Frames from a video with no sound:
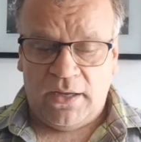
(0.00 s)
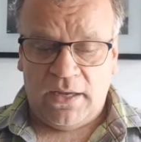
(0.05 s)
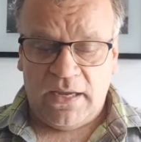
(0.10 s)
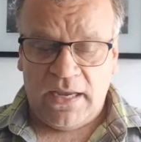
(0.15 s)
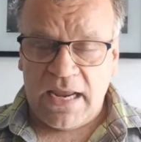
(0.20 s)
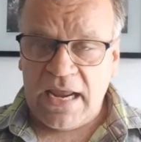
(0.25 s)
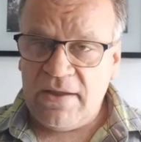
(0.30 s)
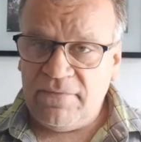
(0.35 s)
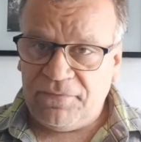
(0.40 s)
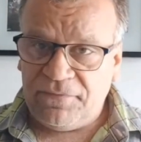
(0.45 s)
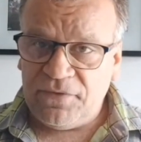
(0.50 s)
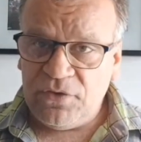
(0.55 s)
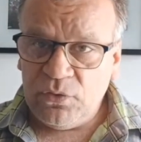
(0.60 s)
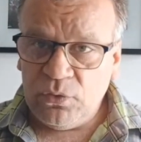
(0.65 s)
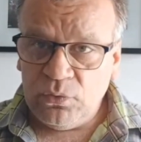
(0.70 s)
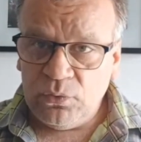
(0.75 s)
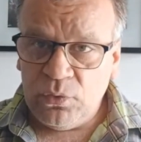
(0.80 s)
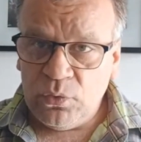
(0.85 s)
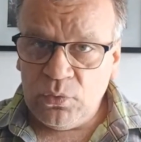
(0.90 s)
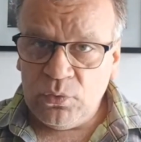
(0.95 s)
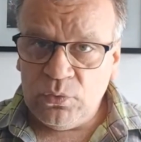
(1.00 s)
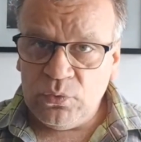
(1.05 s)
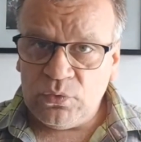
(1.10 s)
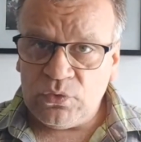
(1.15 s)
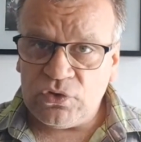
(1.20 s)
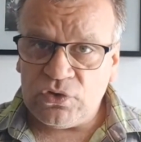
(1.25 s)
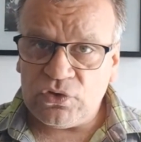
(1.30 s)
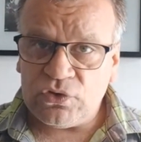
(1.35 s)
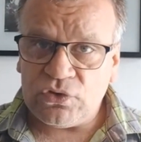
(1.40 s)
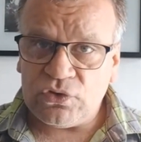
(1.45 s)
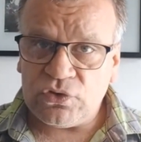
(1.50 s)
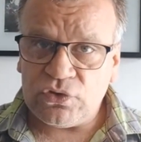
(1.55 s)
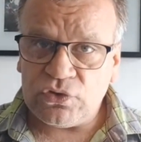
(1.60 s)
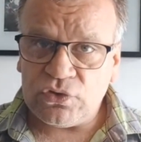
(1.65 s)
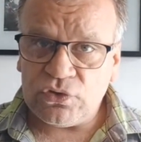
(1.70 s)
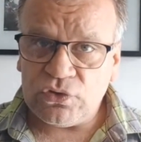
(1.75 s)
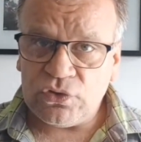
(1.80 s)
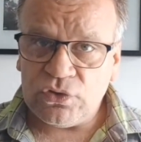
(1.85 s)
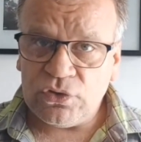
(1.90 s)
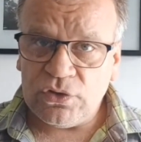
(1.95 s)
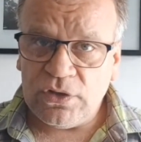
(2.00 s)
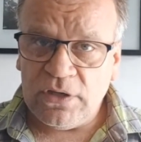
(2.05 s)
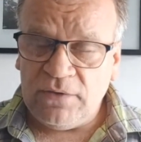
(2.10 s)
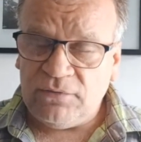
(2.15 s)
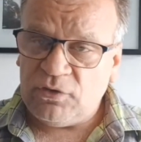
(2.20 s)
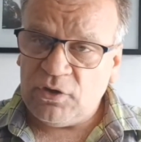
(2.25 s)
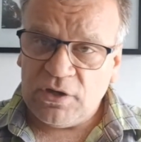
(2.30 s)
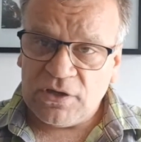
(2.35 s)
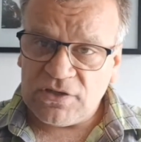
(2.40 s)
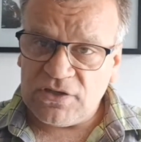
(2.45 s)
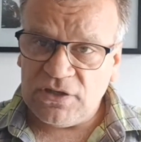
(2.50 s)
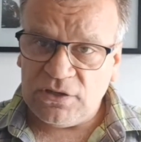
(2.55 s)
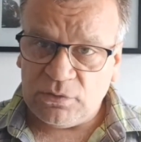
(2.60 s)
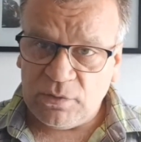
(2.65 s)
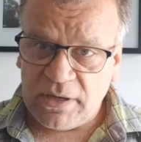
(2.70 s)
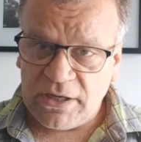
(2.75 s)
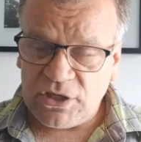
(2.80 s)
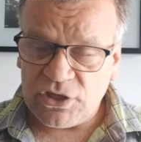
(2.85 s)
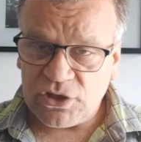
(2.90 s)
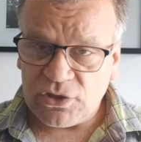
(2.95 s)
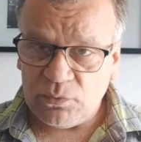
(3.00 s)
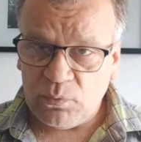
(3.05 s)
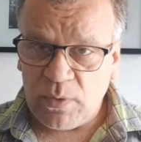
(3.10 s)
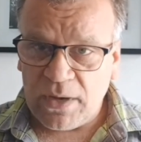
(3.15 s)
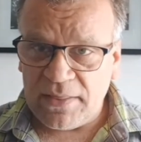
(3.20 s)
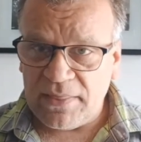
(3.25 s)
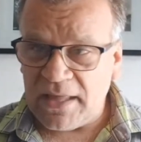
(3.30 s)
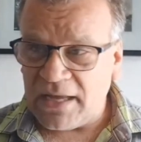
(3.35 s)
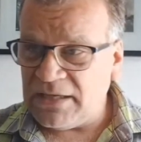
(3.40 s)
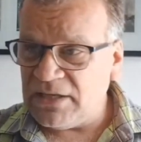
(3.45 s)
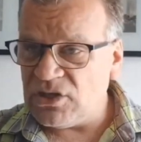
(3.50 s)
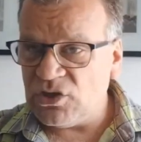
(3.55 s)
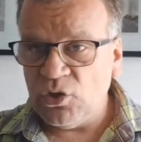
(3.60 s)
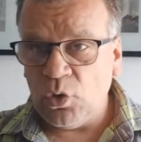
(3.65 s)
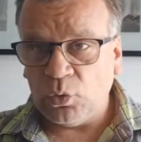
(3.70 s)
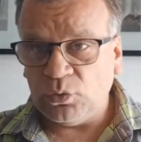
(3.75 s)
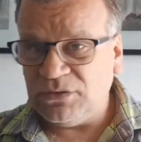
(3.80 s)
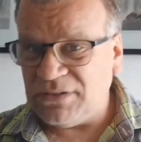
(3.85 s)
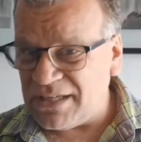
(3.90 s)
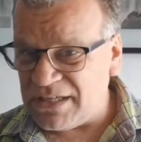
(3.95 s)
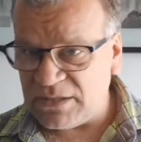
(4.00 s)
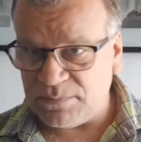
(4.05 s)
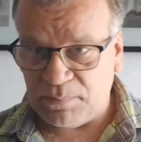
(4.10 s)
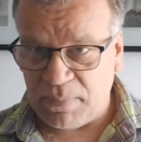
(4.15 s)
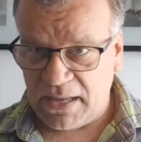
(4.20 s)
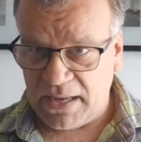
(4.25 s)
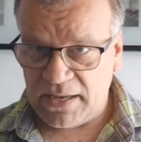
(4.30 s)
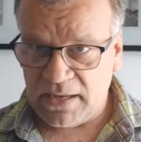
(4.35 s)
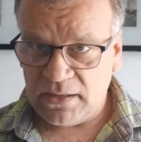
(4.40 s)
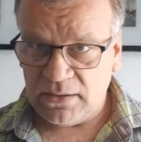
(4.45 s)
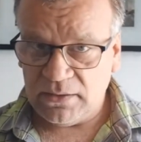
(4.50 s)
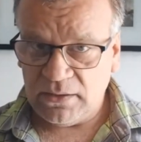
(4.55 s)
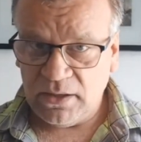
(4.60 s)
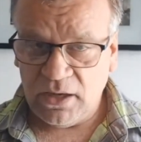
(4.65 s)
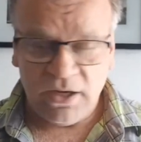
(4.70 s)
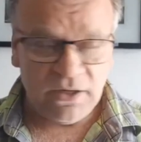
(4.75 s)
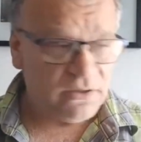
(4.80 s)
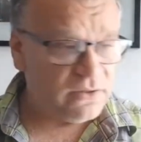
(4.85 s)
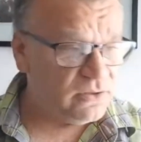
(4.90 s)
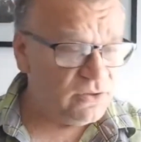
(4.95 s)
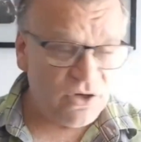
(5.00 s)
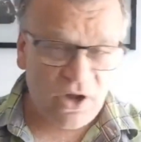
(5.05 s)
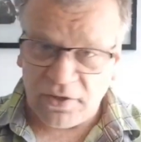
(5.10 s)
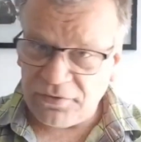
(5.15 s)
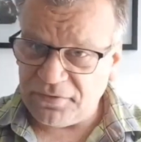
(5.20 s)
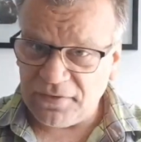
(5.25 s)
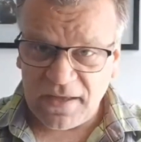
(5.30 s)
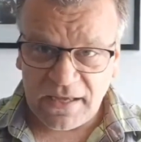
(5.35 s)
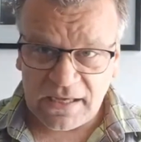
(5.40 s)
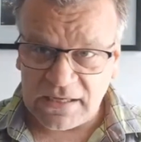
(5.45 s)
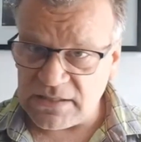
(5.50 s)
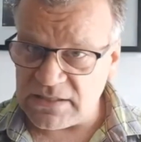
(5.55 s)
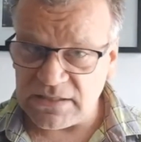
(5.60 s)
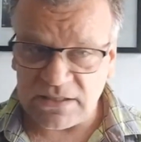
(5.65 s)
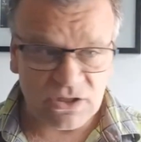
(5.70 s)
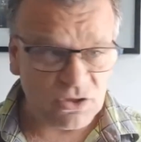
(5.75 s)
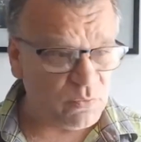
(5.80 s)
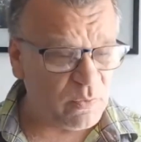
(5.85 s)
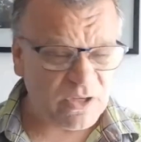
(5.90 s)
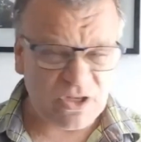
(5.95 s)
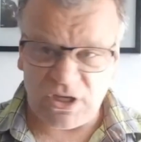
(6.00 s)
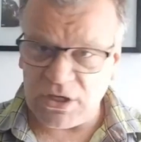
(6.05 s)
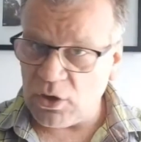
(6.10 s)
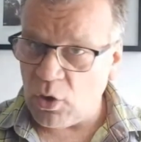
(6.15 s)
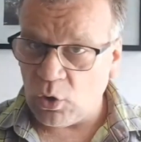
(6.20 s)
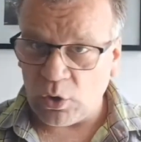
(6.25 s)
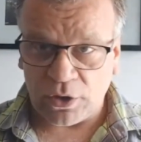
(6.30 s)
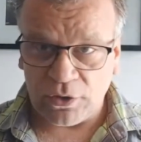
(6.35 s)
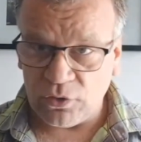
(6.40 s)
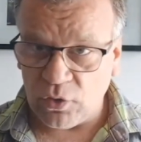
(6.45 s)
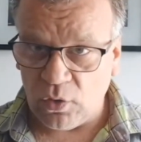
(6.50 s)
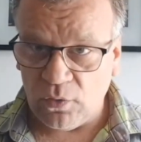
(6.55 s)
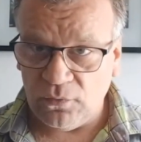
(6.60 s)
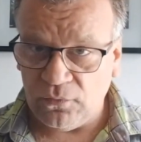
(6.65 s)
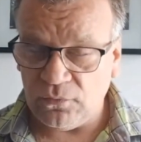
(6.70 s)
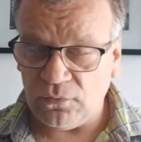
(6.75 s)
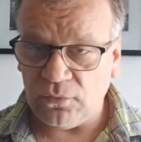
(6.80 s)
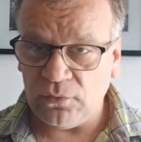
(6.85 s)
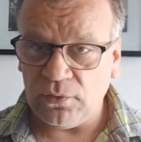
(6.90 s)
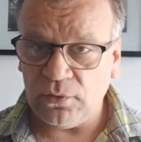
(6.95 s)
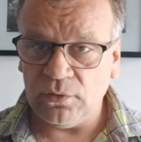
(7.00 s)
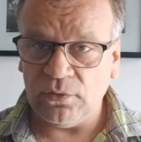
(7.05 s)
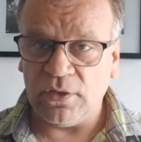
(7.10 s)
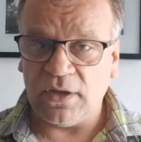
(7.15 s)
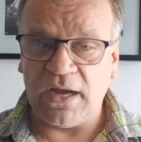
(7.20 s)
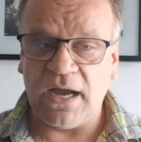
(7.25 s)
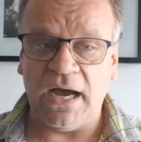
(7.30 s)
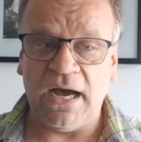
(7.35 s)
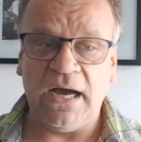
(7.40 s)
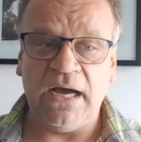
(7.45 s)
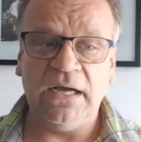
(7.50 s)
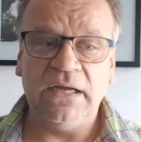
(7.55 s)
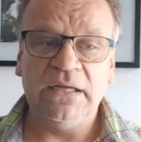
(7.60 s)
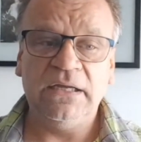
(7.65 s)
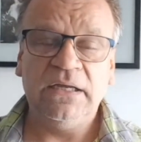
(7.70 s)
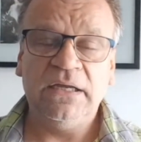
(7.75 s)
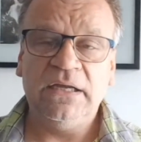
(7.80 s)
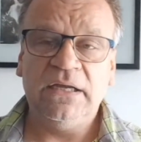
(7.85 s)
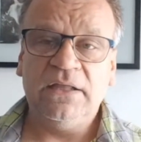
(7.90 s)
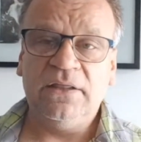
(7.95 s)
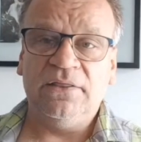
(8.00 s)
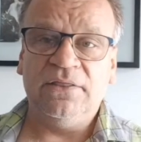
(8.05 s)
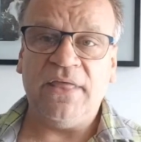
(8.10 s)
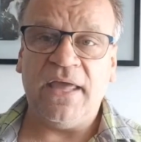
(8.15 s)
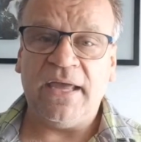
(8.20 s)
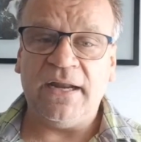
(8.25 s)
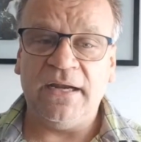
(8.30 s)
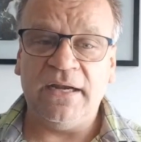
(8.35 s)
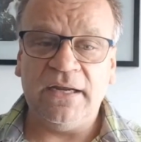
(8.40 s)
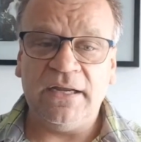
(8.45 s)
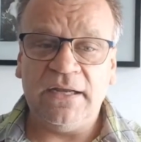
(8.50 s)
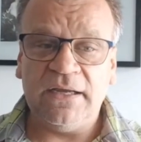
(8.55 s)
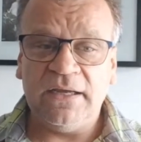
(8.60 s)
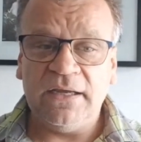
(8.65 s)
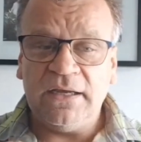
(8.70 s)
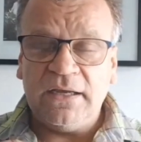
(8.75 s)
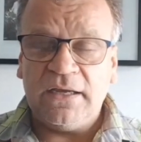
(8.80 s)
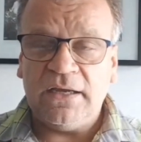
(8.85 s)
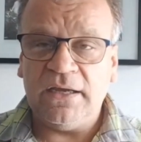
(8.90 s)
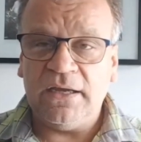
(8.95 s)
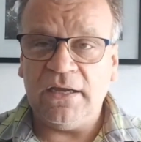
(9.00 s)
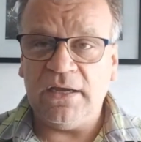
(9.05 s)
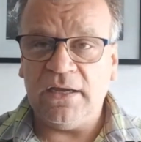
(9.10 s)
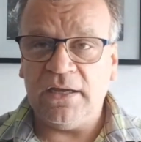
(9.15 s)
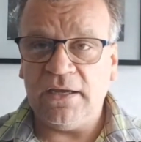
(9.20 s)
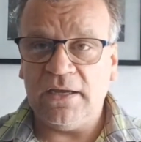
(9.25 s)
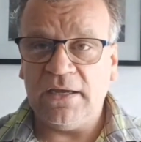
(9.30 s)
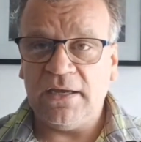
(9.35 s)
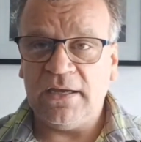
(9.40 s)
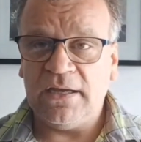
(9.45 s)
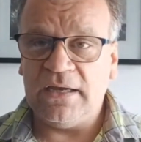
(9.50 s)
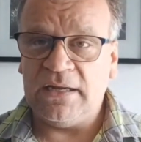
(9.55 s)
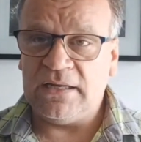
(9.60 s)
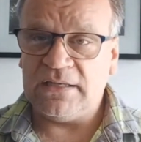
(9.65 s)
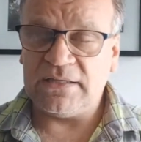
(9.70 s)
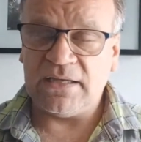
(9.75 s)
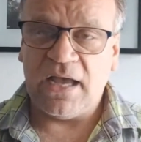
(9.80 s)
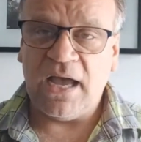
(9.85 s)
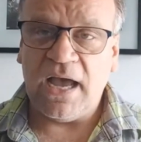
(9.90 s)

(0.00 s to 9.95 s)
if you're in a situation where there is no display and nothing is switching on and off on the car, then it's